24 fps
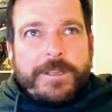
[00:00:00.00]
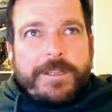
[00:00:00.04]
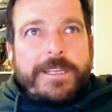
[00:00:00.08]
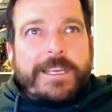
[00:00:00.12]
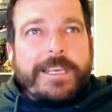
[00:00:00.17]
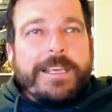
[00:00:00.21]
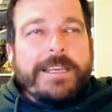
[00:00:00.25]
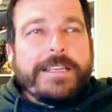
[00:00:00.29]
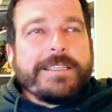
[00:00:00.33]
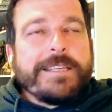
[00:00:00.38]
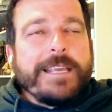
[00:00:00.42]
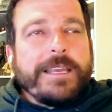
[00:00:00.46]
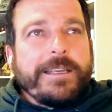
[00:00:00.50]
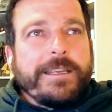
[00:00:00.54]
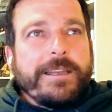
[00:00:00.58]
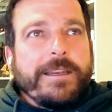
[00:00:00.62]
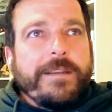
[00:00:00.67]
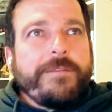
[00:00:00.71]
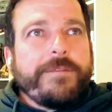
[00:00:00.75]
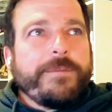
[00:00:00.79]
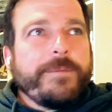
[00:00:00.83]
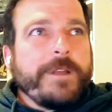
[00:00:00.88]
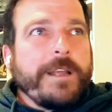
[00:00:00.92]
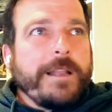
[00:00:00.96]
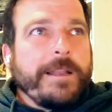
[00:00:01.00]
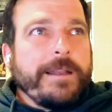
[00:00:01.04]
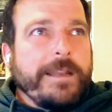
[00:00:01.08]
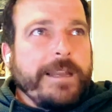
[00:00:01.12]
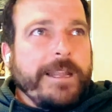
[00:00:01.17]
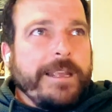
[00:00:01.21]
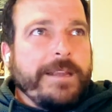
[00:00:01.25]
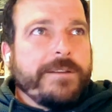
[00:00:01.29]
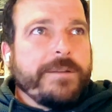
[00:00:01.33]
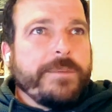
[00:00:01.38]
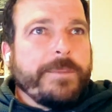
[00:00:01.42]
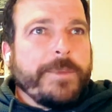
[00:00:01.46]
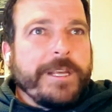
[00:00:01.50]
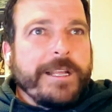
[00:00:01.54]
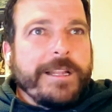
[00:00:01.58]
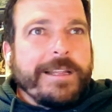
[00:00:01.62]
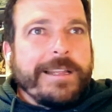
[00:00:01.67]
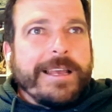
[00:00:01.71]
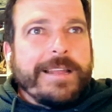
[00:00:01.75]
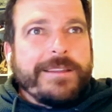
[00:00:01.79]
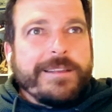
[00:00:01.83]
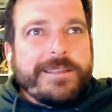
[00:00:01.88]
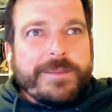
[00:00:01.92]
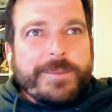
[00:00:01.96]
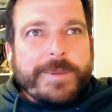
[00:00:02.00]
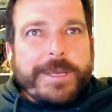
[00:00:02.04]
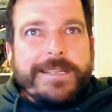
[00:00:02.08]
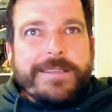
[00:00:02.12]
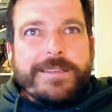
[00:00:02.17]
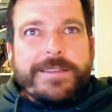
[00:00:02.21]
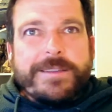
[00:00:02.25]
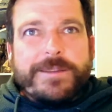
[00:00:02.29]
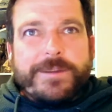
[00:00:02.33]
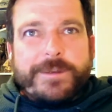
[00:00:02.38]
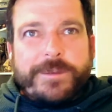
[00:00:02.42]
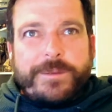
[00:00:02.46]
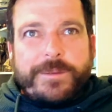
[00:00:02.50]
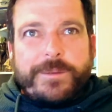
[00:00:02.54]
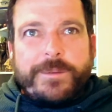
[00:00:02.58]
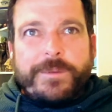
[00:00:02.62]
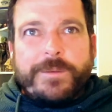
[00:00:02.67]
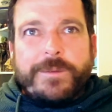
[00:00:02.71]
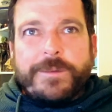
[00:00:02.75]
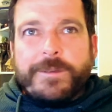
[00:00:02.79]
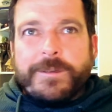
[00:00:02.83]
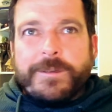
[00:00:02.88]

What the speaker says: executive need to be allowed the space to